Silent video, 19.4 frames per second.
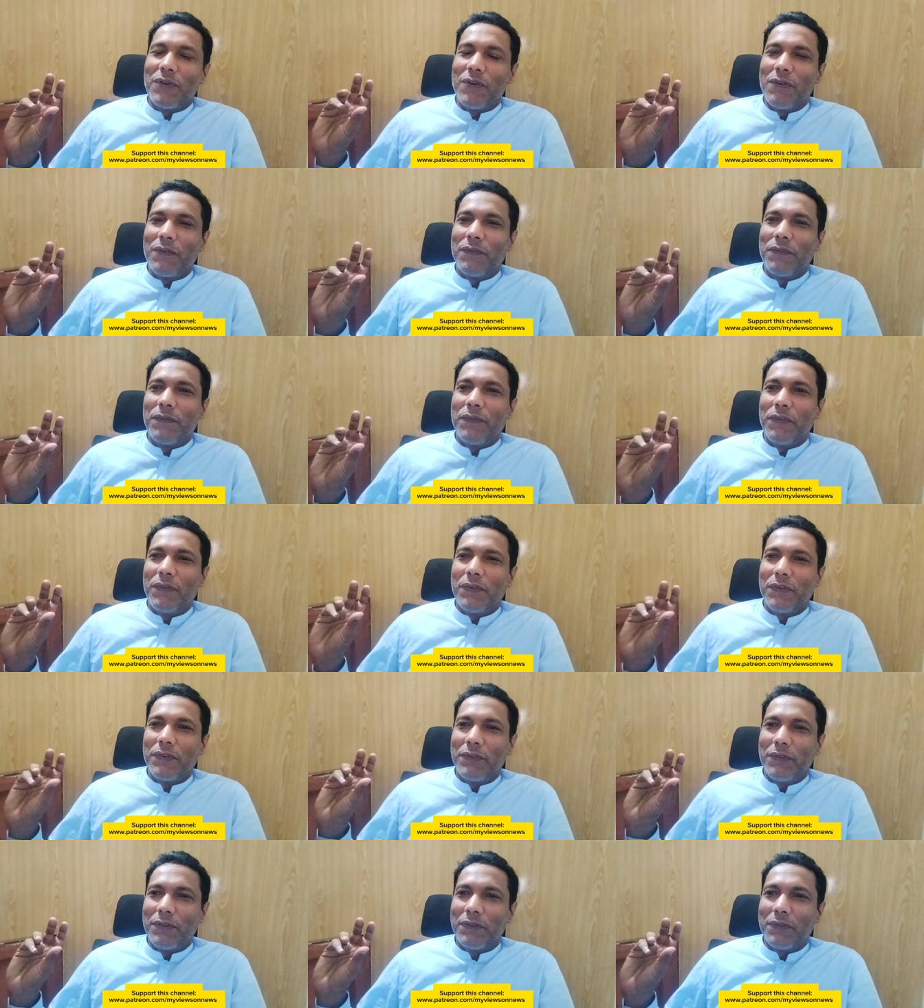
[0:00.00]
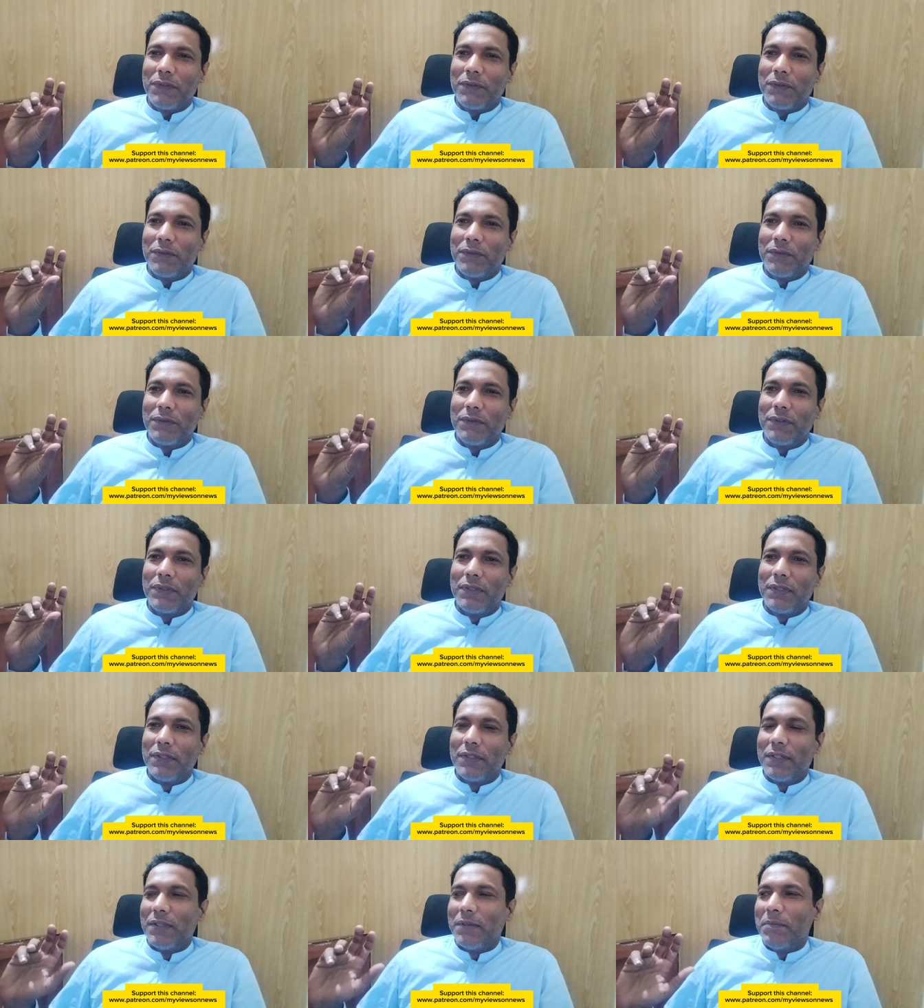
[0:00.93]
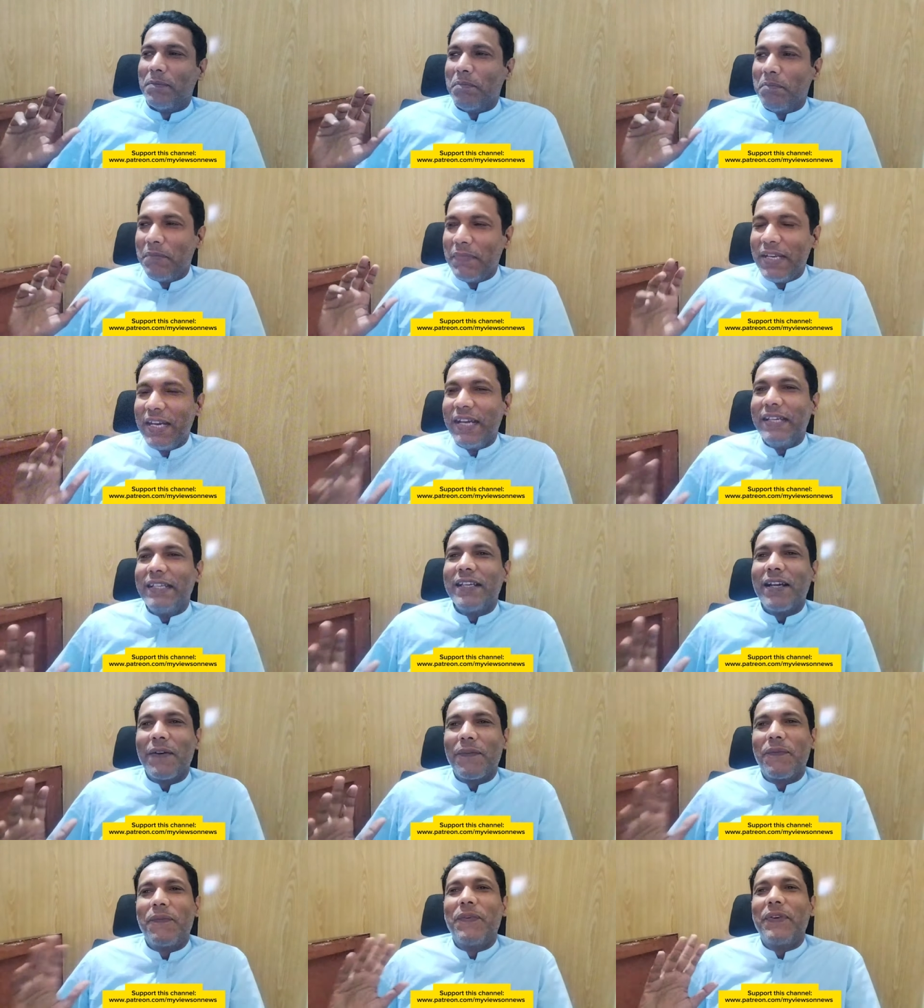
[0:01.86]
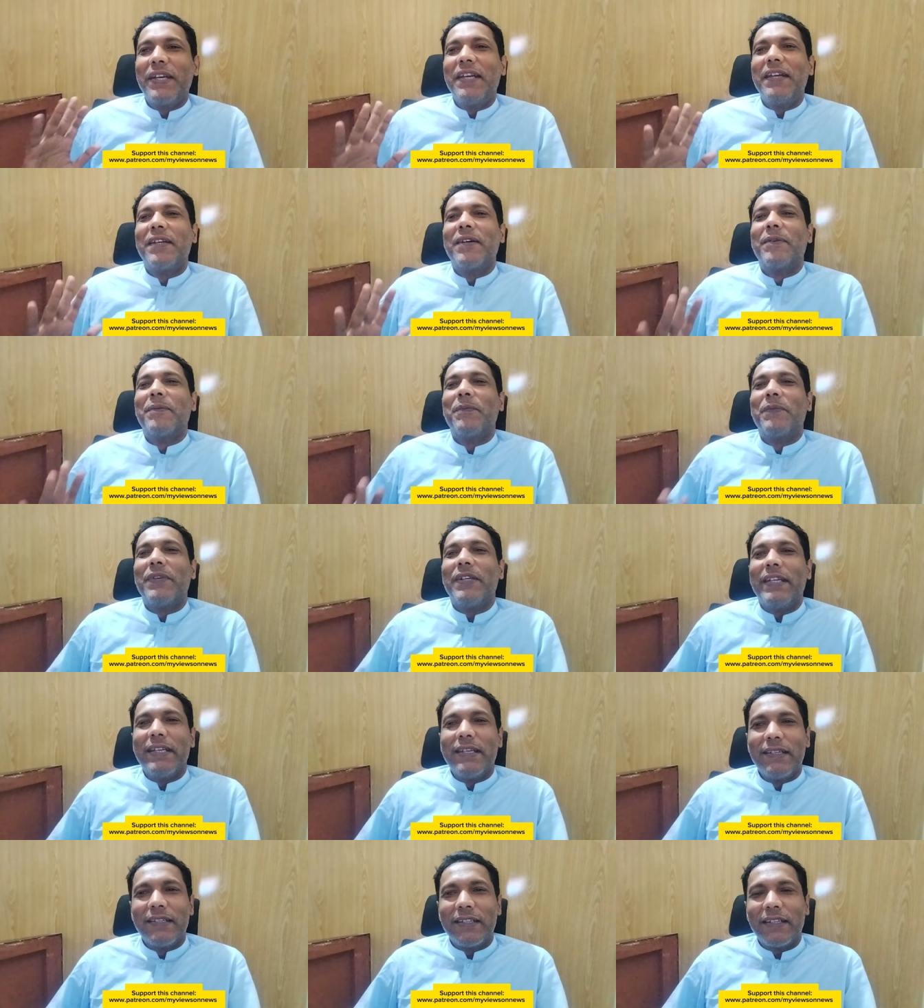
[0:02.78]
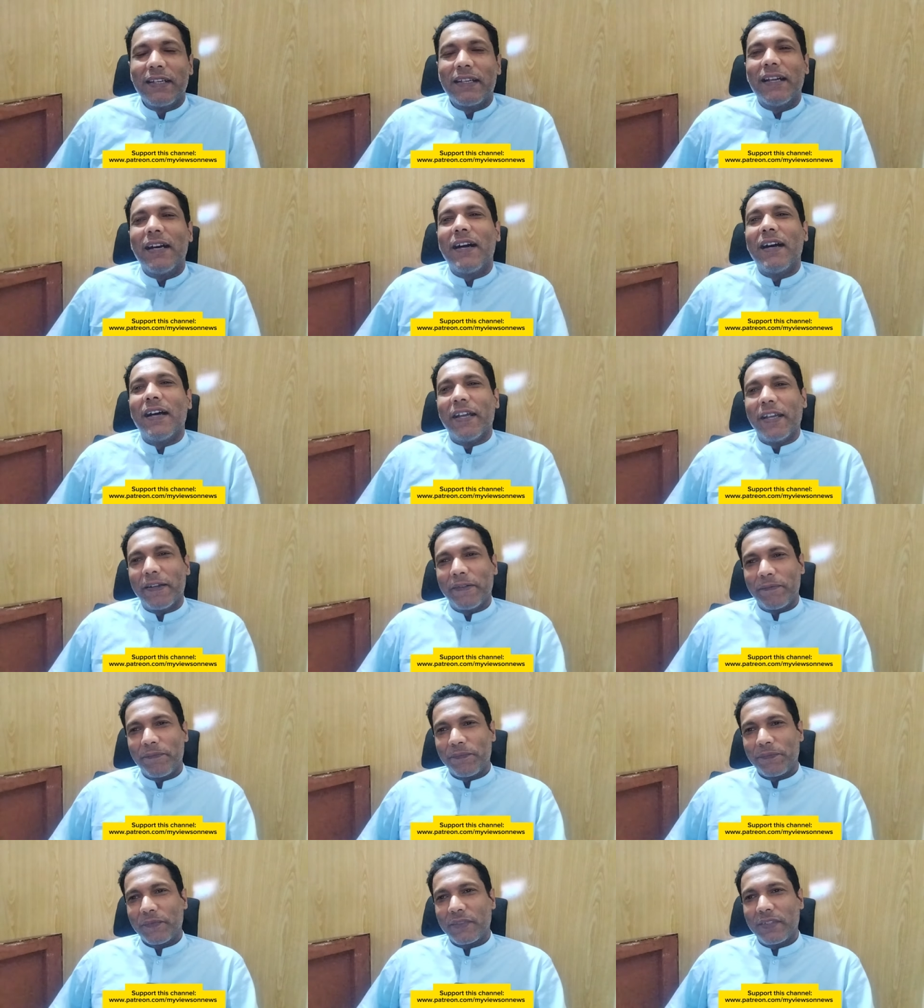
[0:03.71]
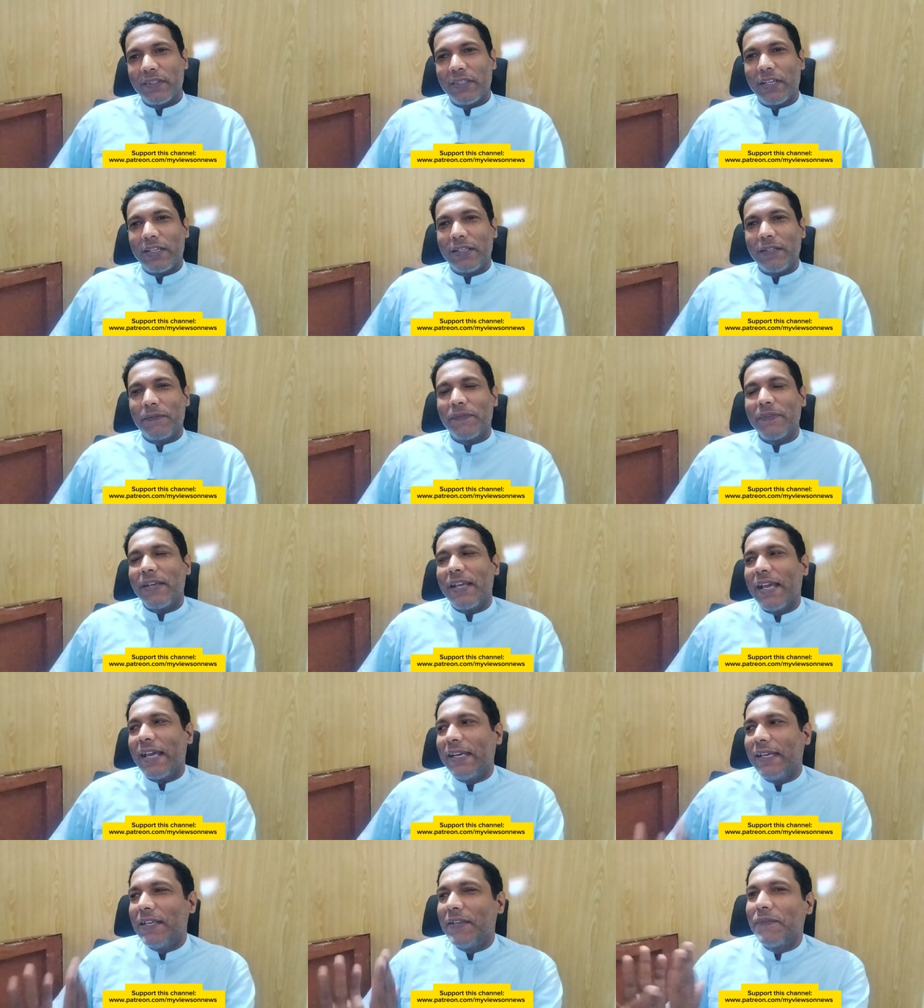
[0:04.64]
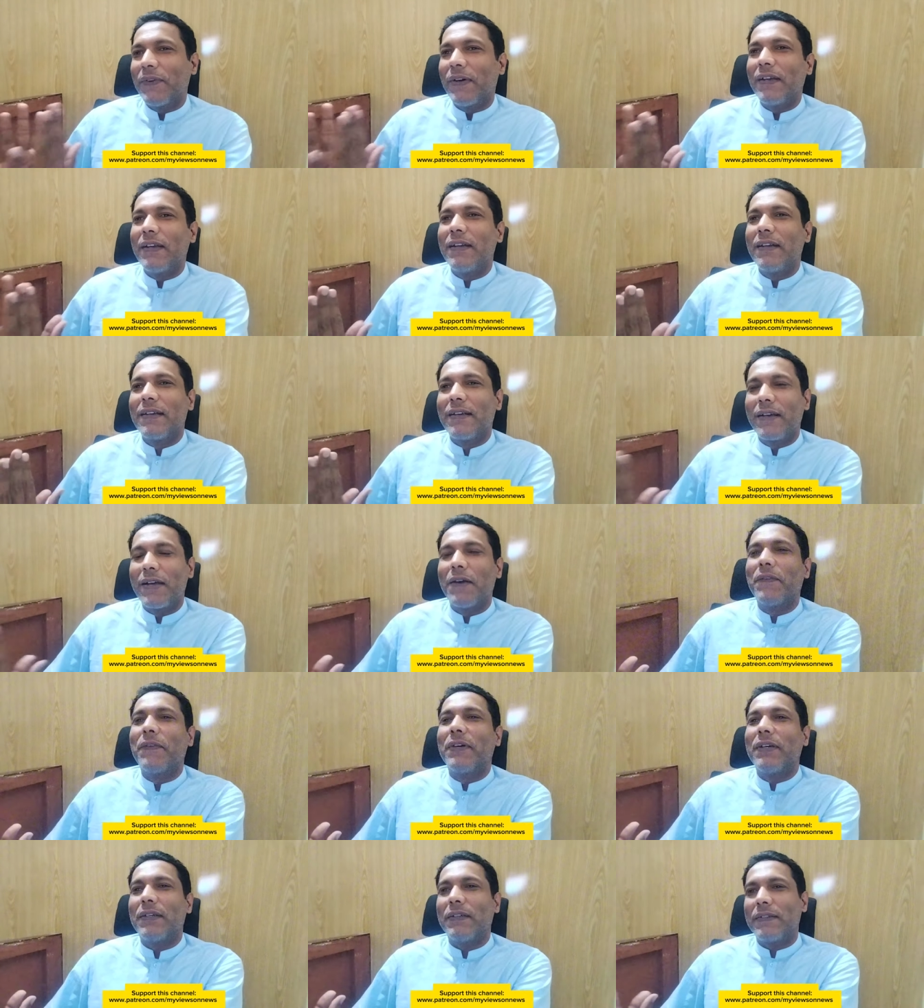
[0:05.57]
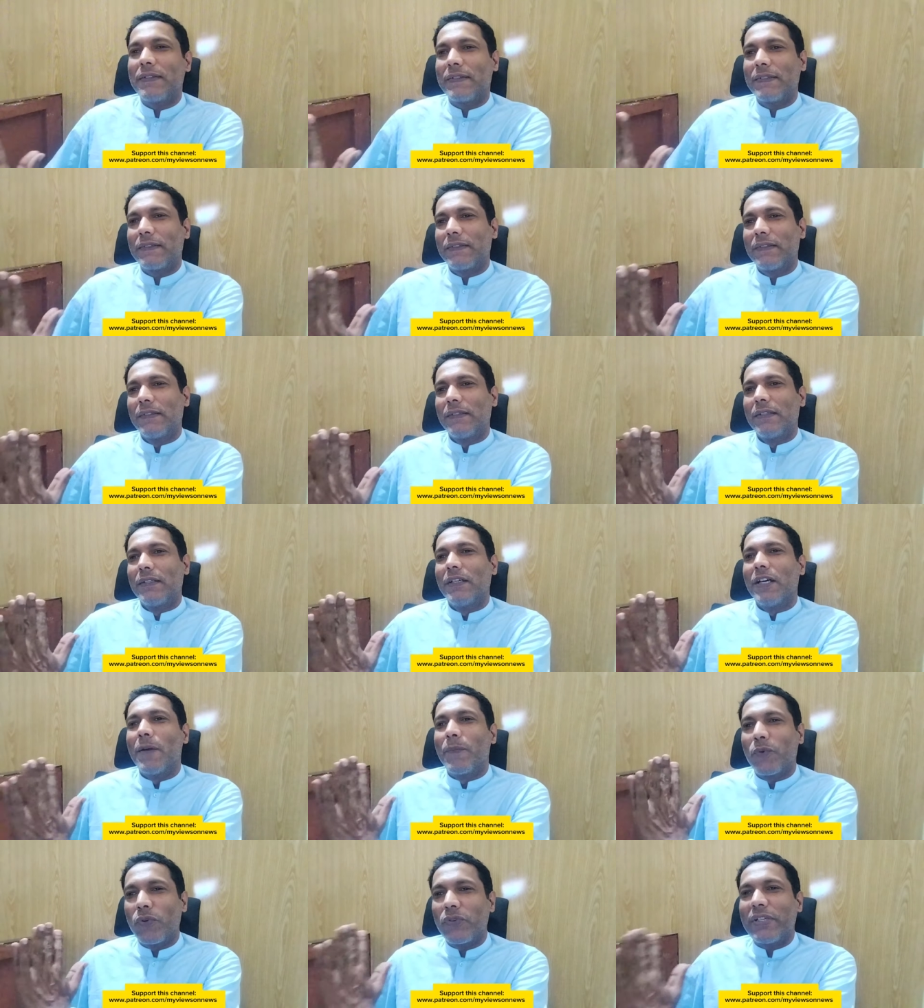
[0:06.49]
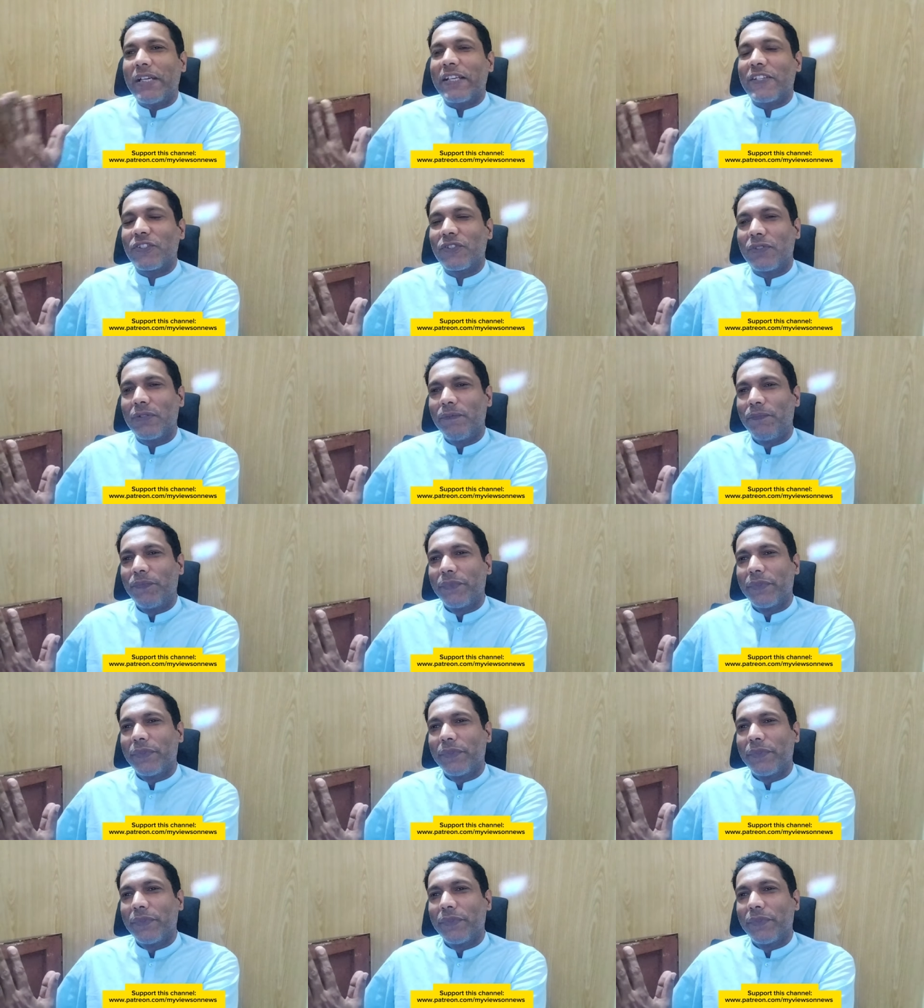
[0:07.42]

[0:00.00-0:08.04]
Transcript: of uh, media freedom in Tigray, that if anyone covers a protest,